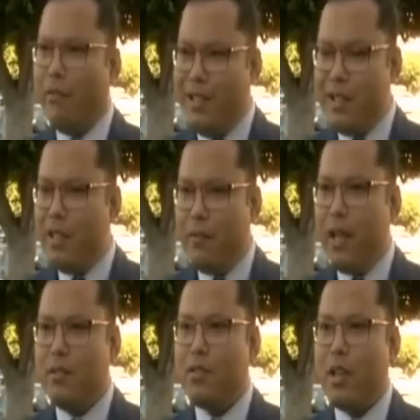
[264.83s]
recent
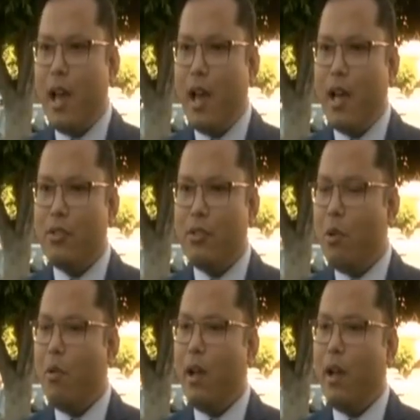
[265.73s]
events has
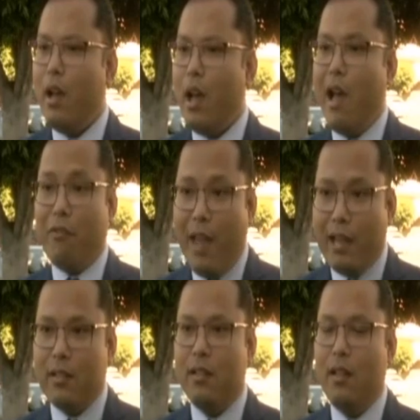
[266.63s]
no
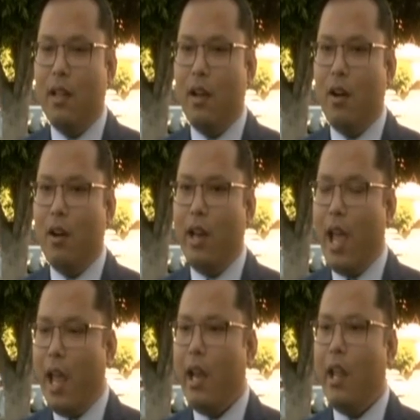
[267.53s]
effect on
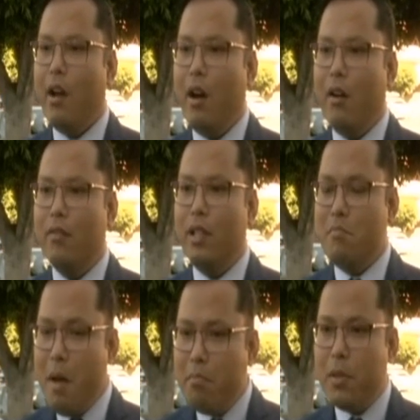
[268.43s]
any of the
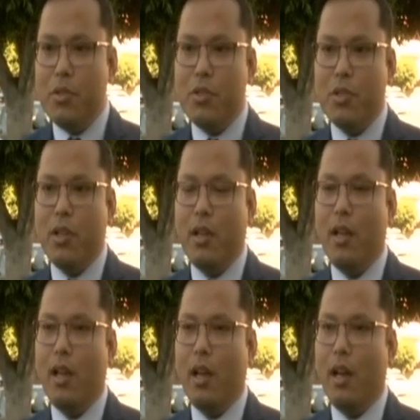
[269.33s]
members
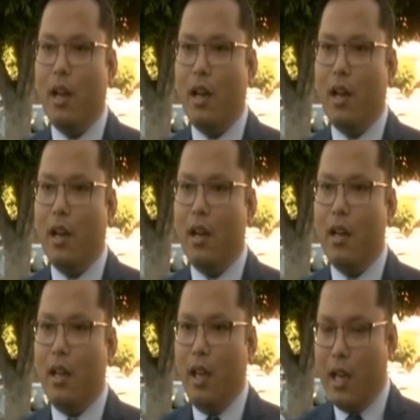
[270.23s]

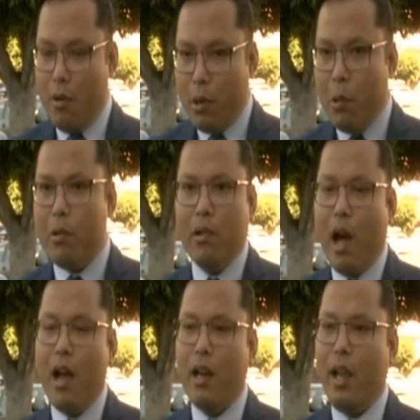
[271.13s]
in our local
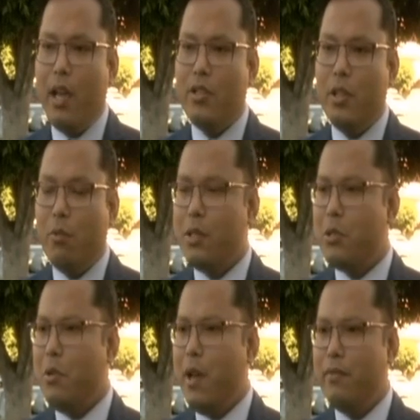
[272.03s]
congregation
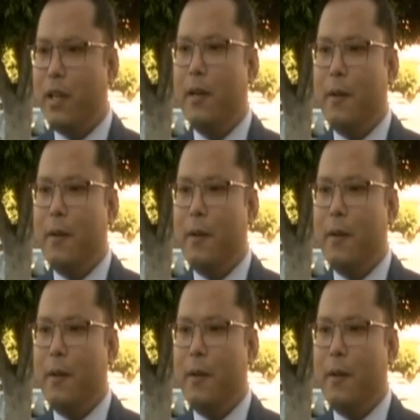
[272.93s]
whatsoever.